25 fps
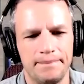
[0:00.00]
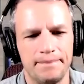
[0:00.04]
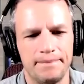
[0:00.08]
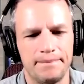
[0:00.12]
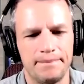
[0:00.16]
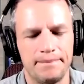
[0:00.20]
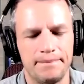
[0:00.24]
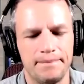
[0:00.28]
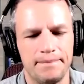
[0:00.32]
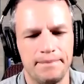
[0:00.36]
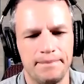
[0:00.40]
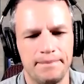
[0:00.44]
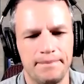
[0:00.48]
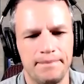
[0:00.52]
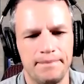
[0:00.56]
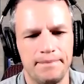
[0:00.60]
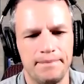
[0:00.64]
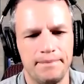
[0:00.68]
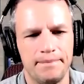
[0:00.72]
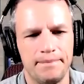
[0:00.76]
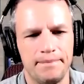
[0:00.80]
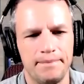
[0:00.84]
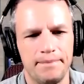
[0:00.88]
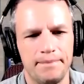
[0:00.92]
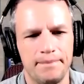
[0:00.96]

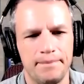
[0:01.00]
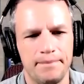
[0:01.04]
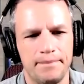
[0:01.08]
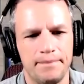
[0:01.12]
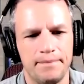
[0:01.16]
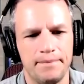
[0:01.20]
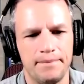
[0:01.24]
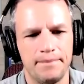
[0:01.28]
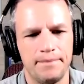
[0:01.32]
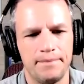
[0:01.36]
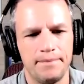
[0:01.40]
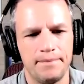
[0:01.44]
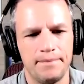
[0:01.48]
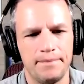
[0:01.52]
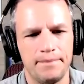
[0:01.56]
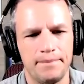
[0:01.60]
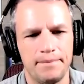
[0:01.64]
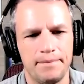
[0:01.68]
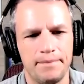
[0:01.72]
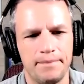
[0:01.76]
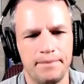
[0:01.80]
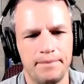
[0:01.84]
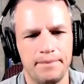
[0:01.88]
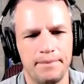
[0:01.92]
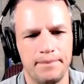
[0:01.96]

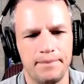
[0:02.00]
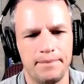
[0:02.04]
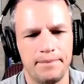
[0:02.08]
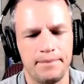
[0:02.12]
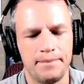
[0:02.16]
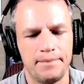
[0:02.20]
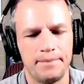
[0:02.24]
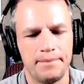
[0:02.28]
This person isn't speaking.